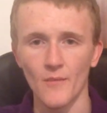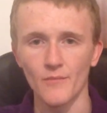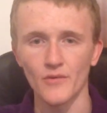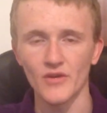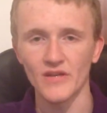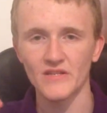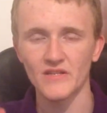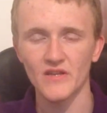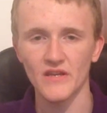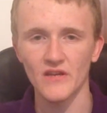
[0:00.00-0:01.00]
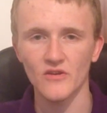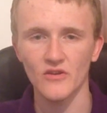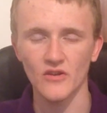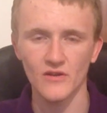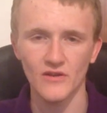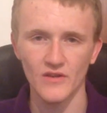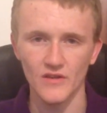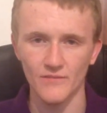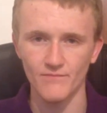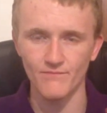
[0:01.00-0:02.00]
But
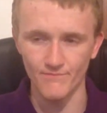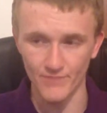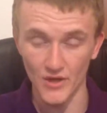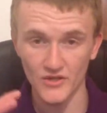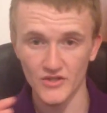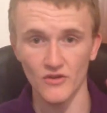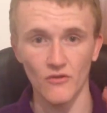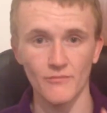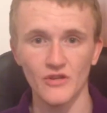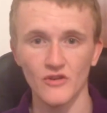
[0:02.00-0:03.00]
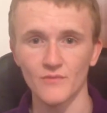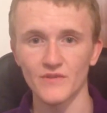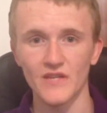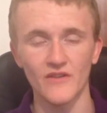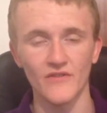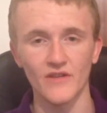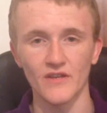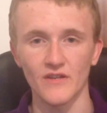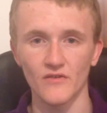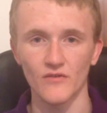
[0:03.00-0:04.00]
the person or object comes
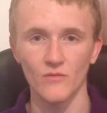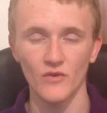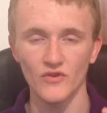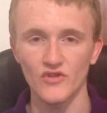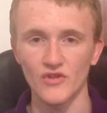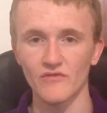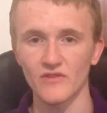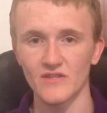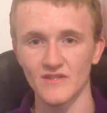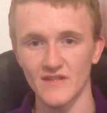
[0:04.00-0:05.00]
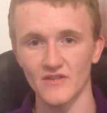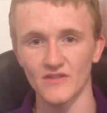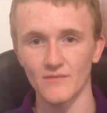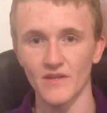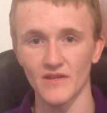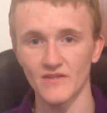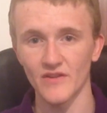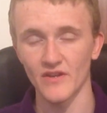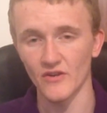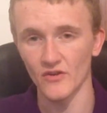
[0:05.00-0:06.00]
in, one of the street racers tells him this, and
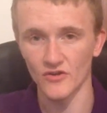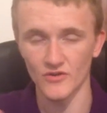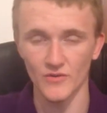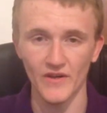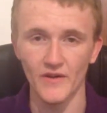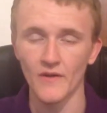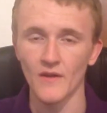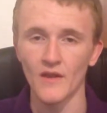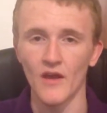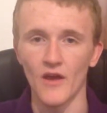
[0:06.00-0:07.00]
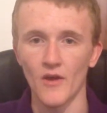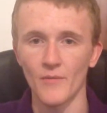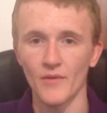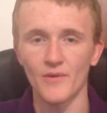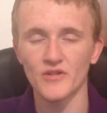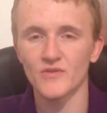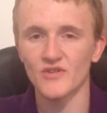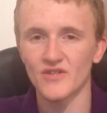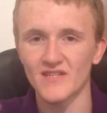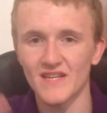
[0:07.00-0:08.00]
then he goes away. But the person who
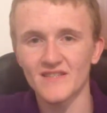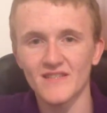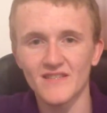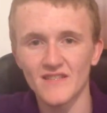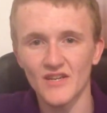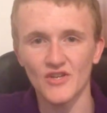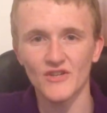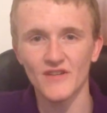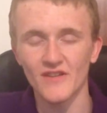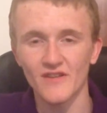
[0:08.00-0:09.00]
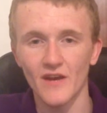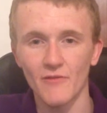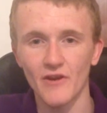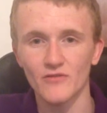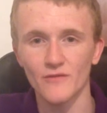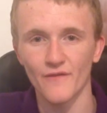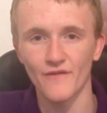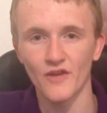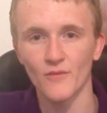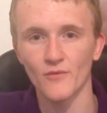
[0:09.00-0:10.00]
actually says this is actually the director of the
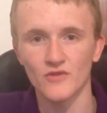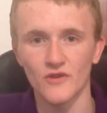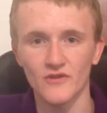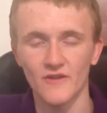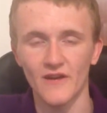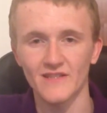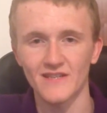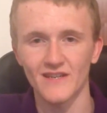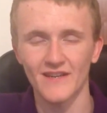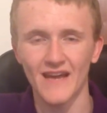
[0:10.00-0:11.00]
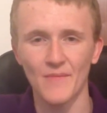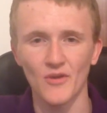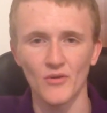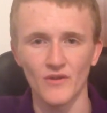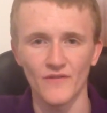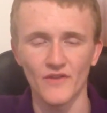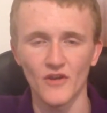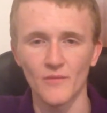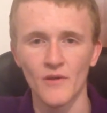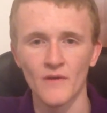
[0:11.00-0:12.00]
film, who sort of has like a cameo in the film.